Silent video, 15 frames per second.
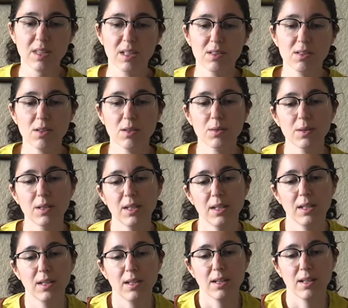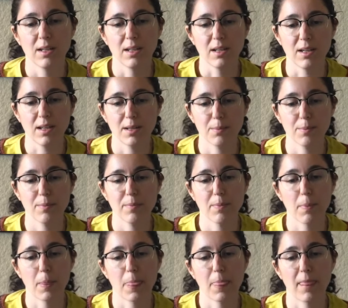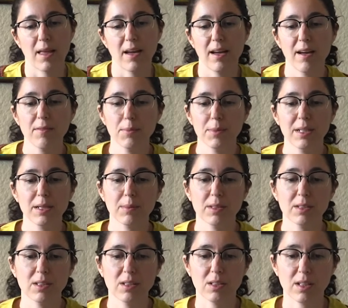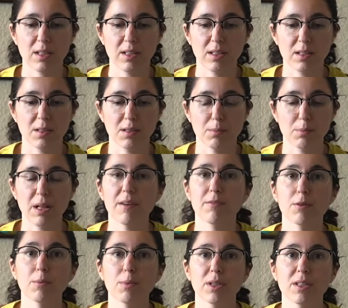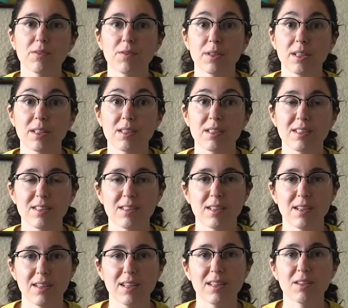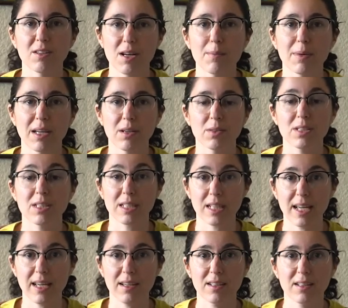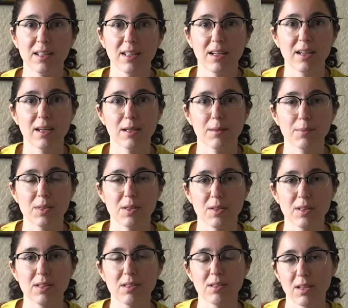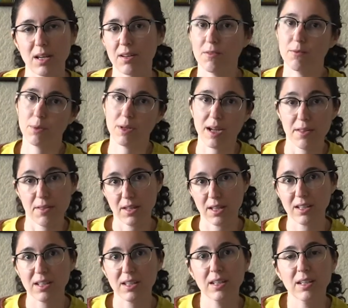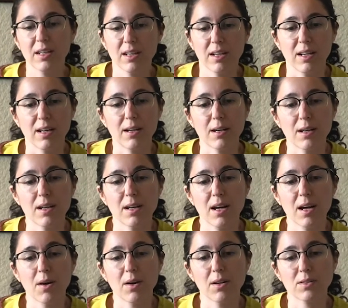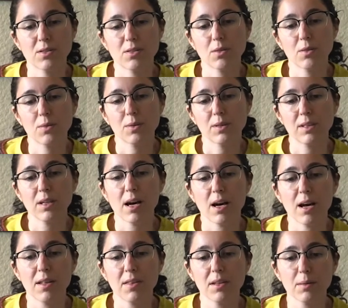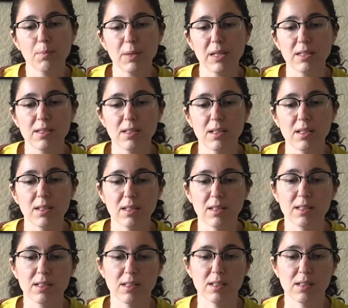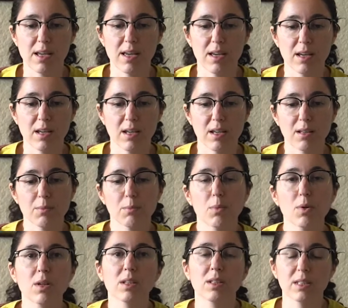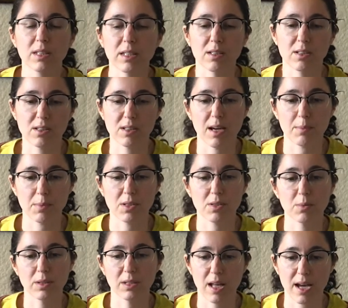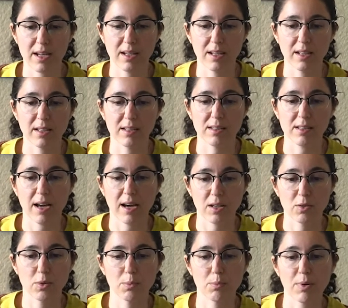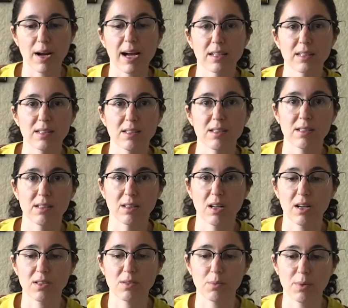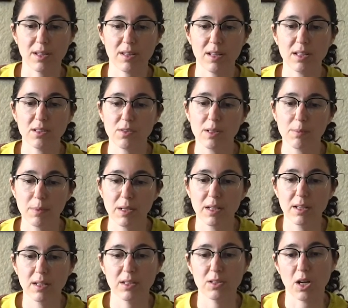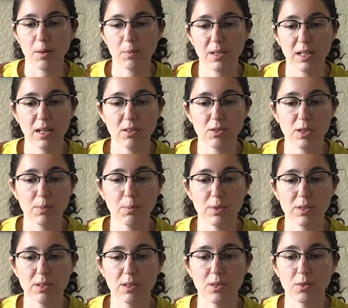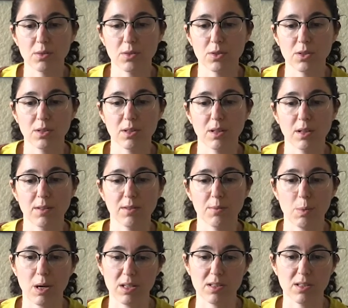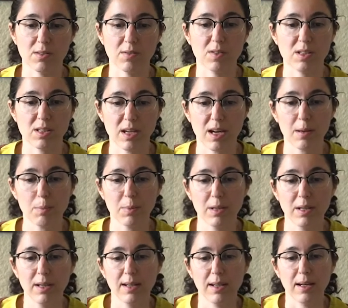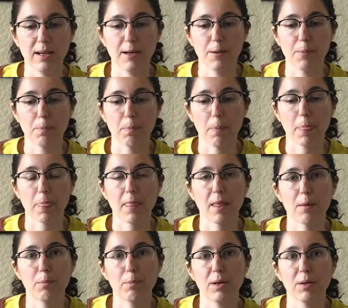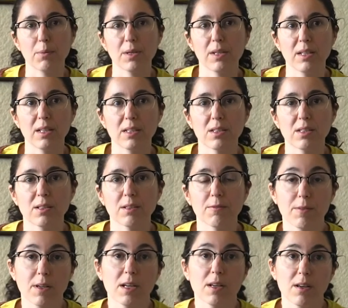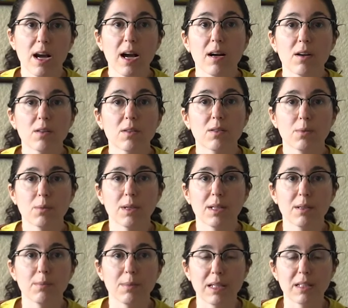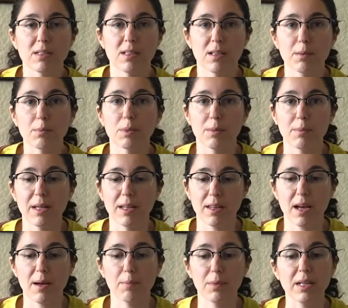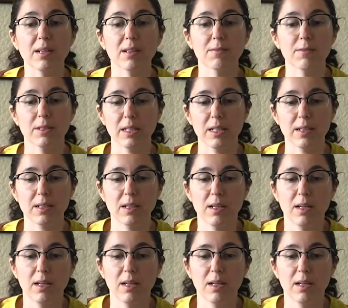So I haven't been able to look at the platform points for this because I think they're coming out today. So this is kind of what I think. I think BC needs to take more clear steps to aligning its actual practices and laws with UNDRIP. Adopting UNDRIP was a huge and positive step, but we need to figure out what it means to implement that meaningfully.